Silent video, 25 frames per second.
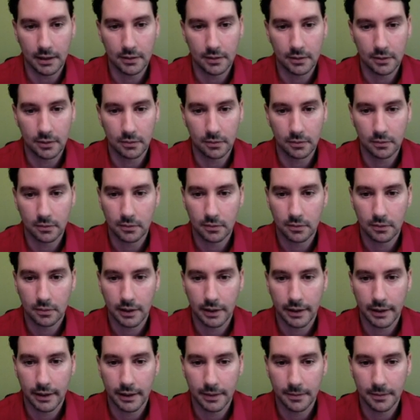So
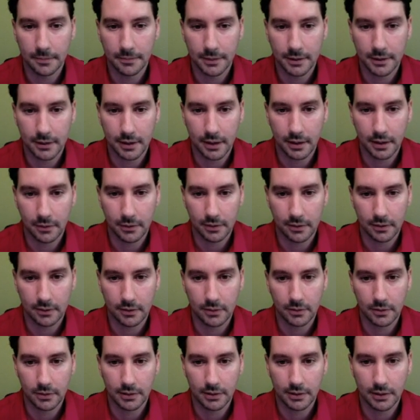to say I went to the
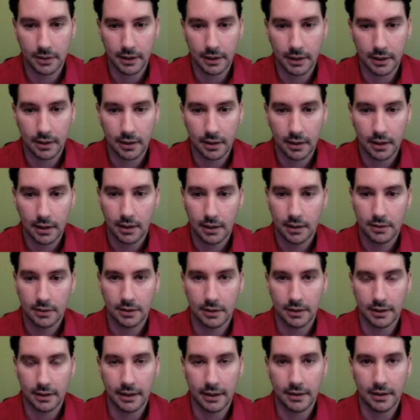store today, to
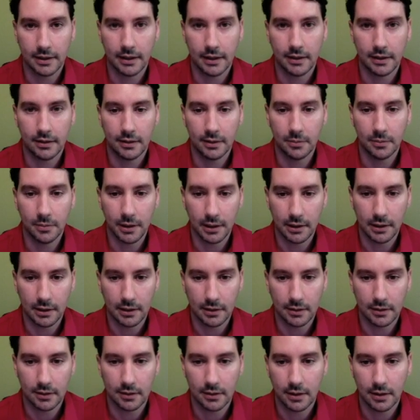negate that, the meaning
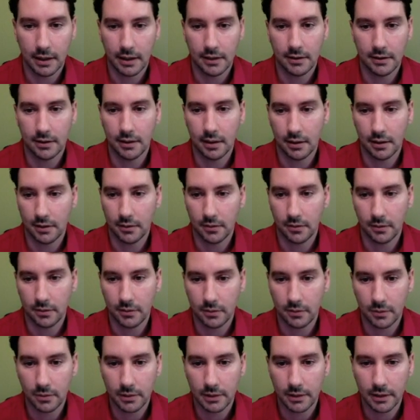is I did not go to the
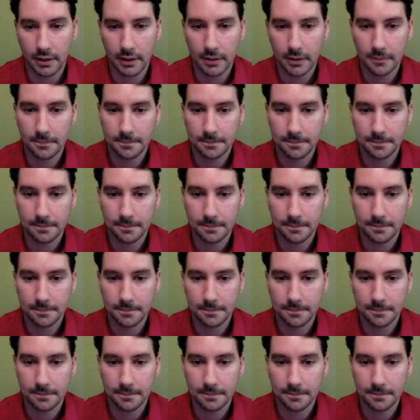store today.